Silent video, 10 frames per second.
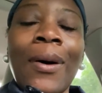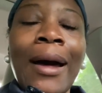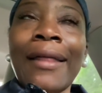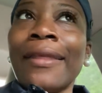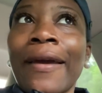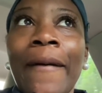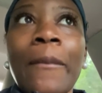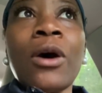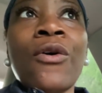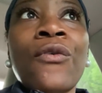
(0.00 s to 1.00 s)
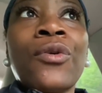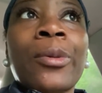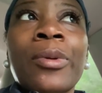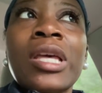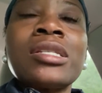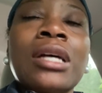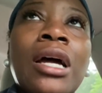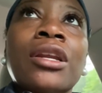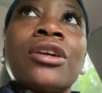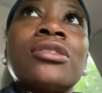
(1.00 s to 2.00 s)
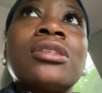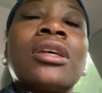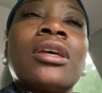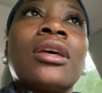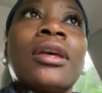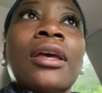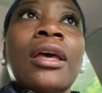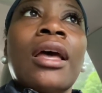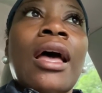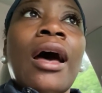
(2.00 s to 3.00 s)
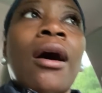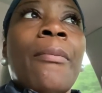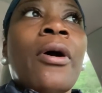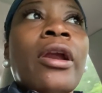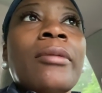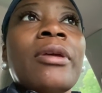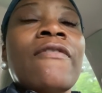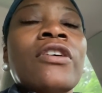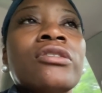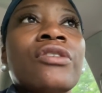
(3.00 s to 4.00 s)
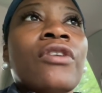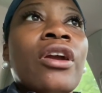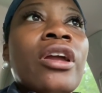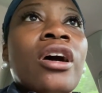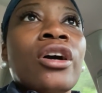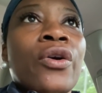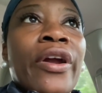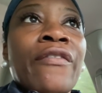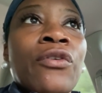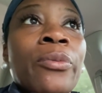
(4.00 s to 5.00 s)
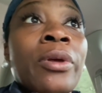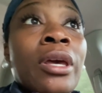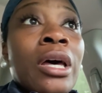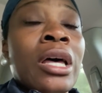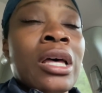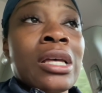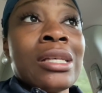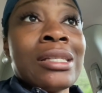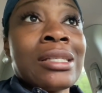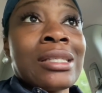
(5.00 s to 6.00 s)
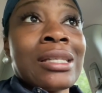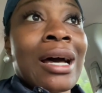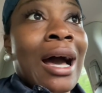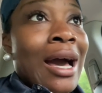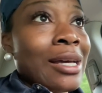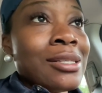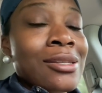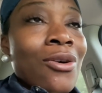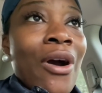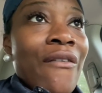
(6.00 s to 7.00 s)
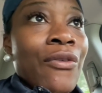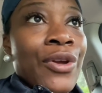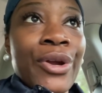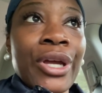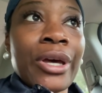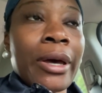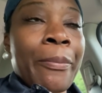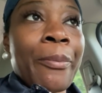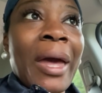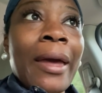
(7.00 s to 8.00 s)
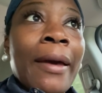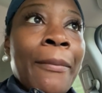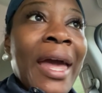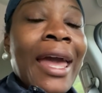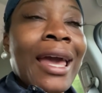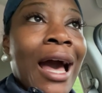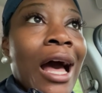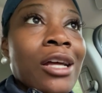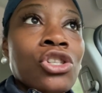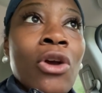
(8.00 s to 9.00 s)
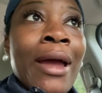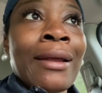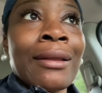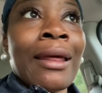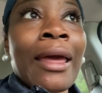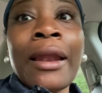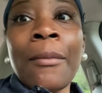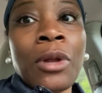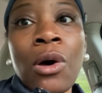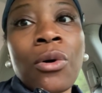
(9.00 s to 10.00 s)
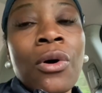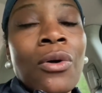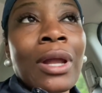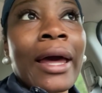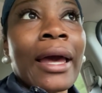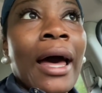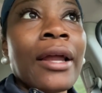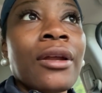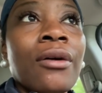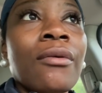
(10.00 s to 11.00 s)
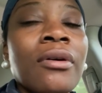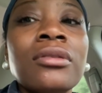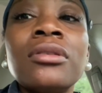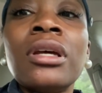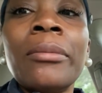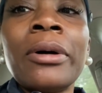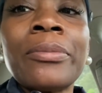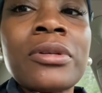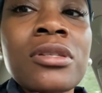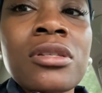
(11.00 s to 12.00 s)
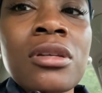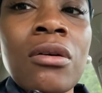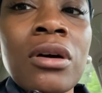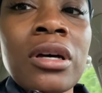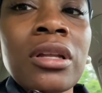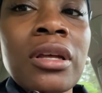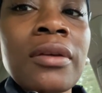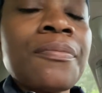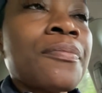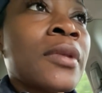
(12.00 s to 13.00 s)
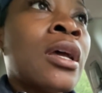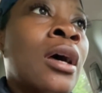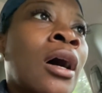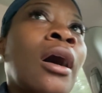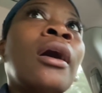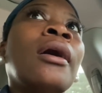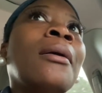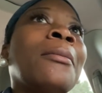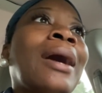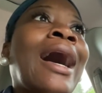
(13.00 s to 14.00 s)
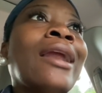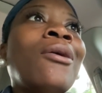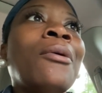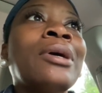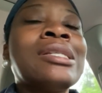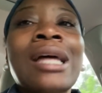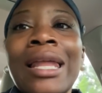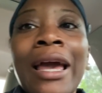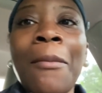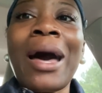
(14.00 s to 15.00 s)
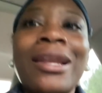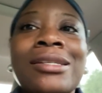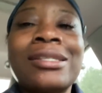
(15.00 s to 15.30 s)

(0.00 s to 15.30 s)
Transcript: I think I'm over bedside nursing. A part of me feels very ungrateful because I still have a very good paying contract and I'm local. Like I don't that gonna be so ugly. Um, I don't it's not like I'm out of